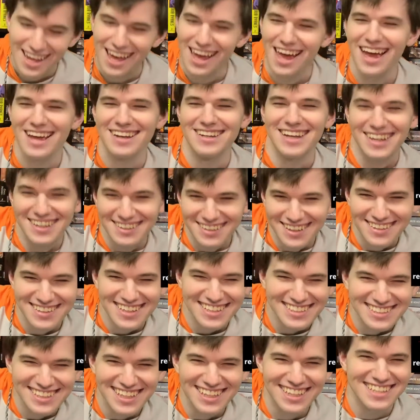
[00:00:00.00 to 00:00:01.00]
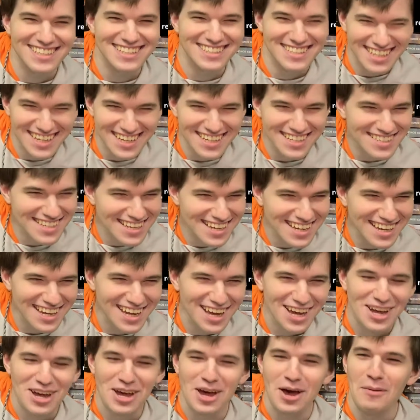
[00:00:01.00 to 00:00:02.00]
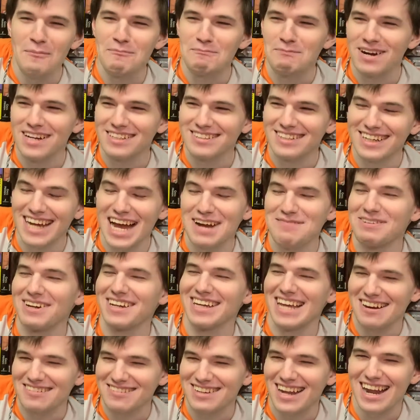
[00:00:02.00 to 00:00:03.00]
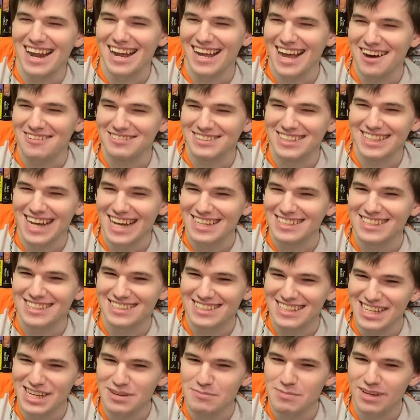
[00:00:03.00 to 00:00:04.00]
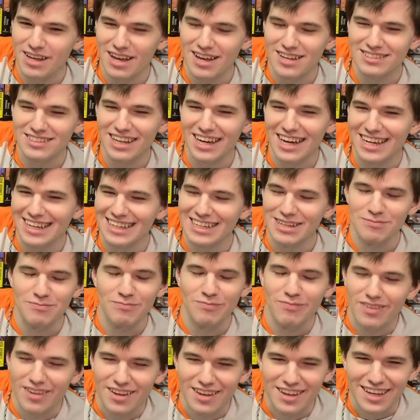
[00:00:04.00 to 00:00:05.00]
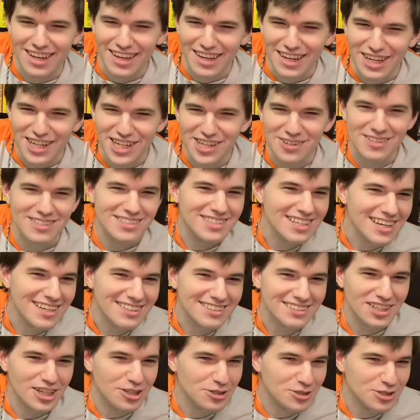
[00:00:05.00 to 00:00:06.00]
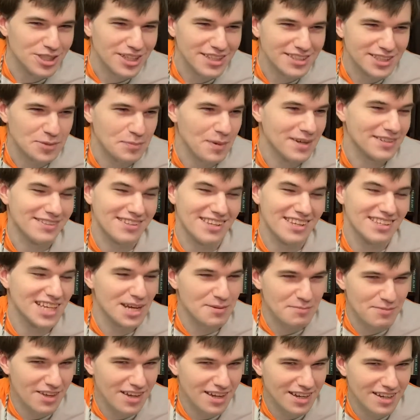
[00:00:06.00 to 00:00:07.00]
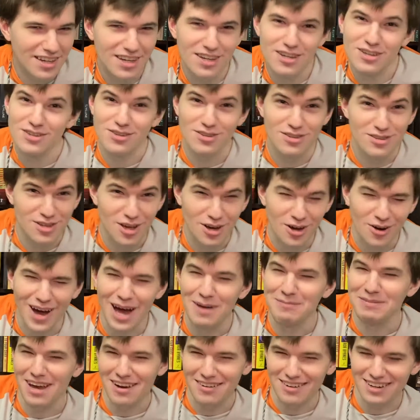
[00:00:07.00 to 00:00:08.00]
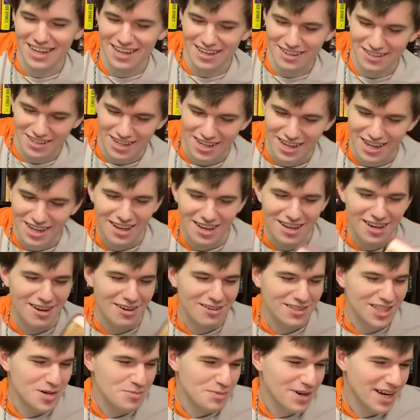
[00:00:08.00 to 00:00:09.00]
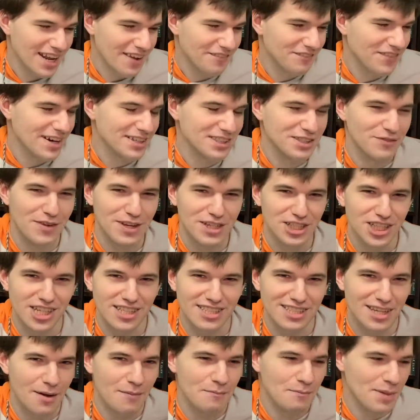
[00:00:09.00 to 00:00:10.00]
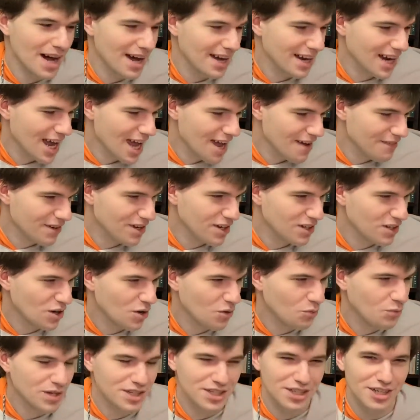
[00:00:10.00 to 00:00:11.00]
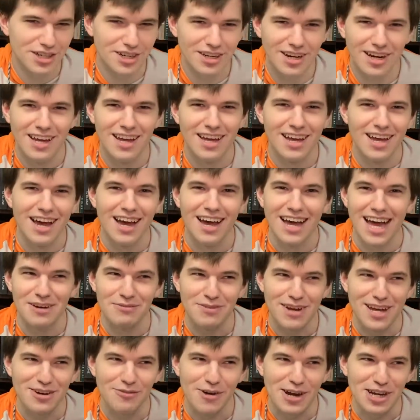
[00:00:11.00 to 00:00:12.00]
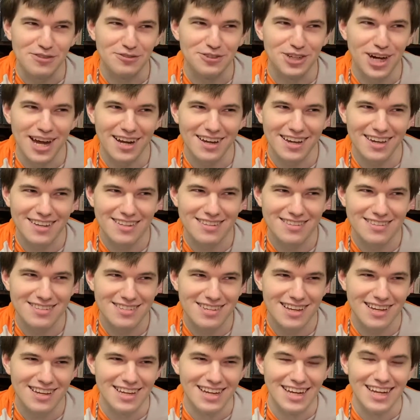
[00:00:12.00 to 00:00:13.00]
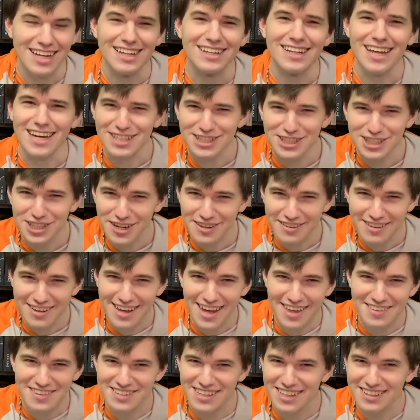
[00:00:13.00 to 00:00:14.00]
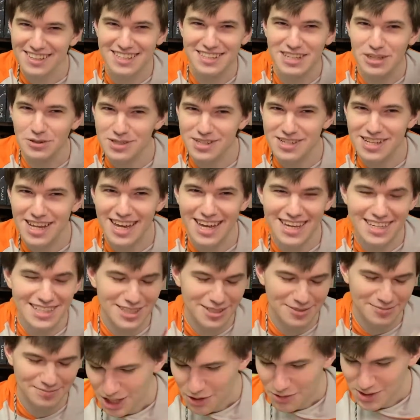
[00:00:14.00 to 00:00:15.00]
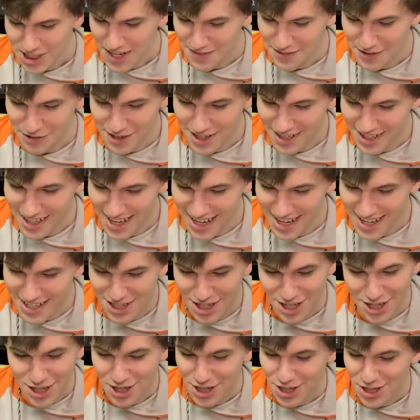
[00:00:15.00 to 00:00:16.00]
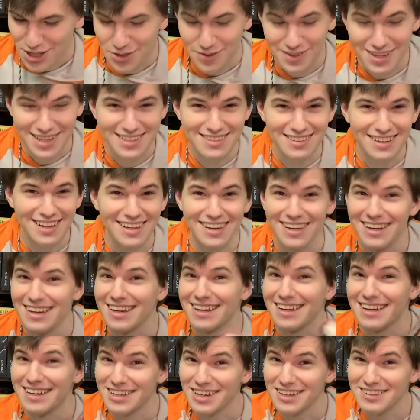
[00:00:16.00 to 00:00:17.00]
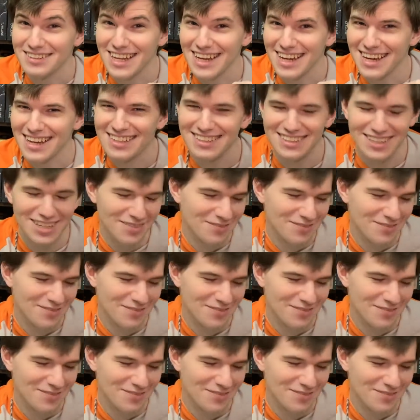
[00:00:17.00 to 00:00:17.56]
And technically this isn't like a CC, but it's like, I want to count it as a sea because like, you know, seas and oceans are basically the same thing. So I'm counting it. So I'm reading Fires of Vengeance by Evan Winter. I read Rage of Dragons last year, I think. This is like the sequel to that, which I haven't read yet. So I need to like get on that.